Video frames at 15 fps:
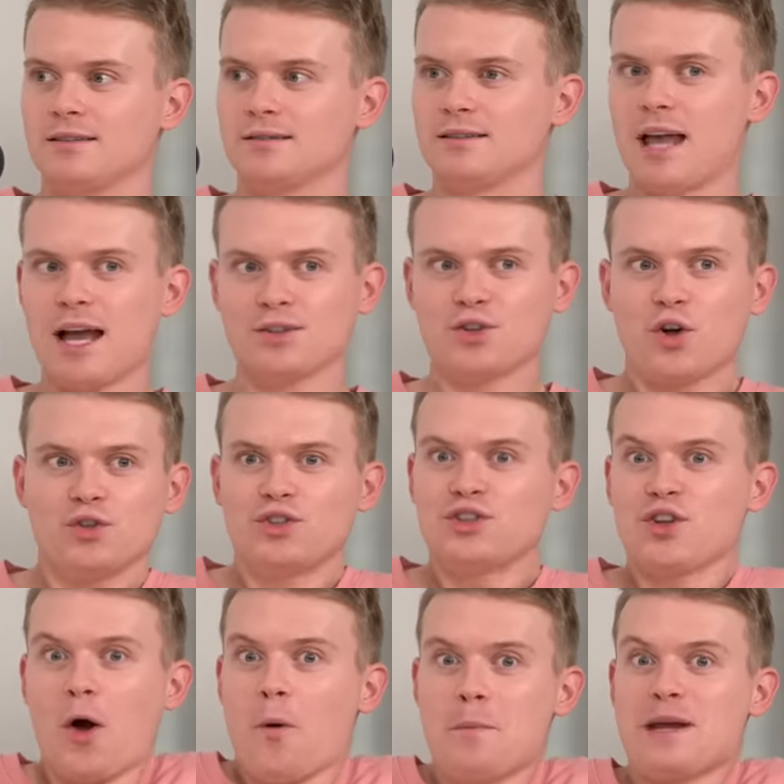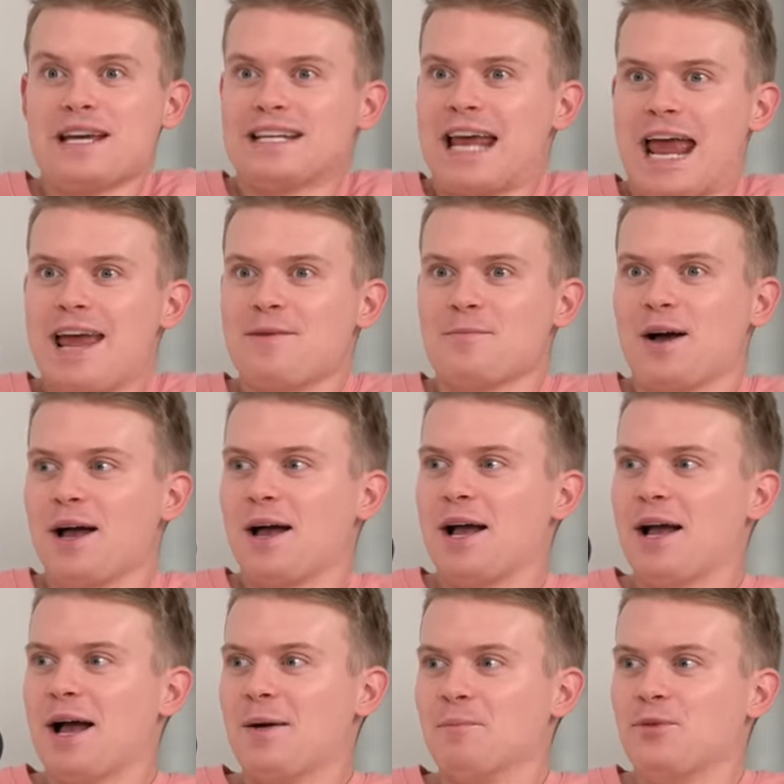That could so be a name. No,
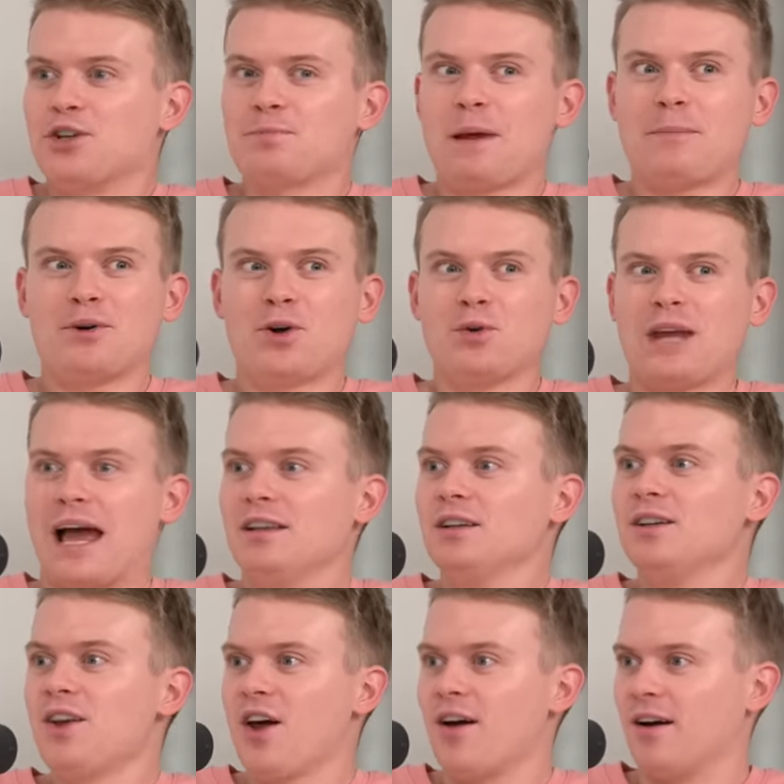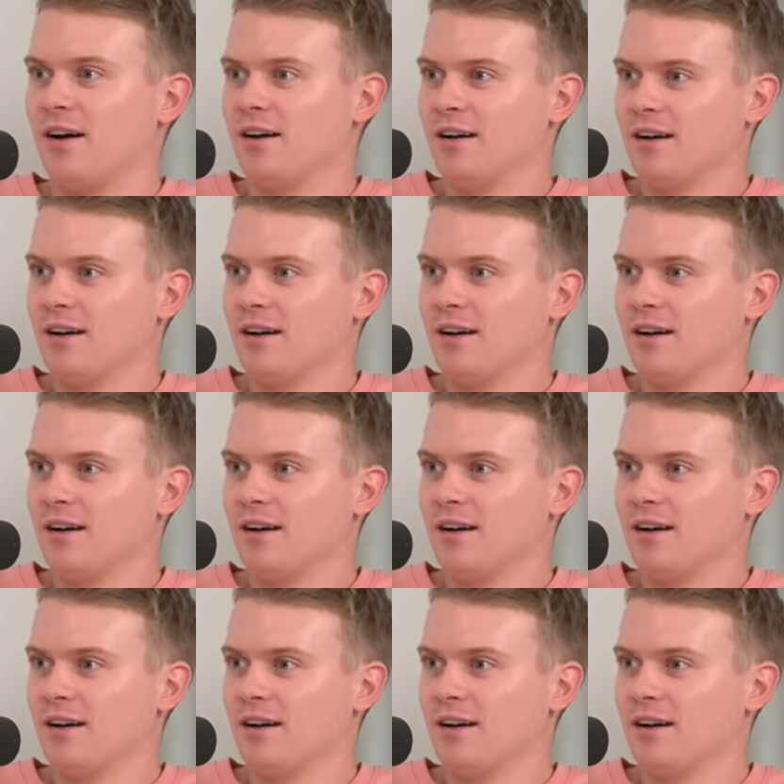there's people called Eleanor.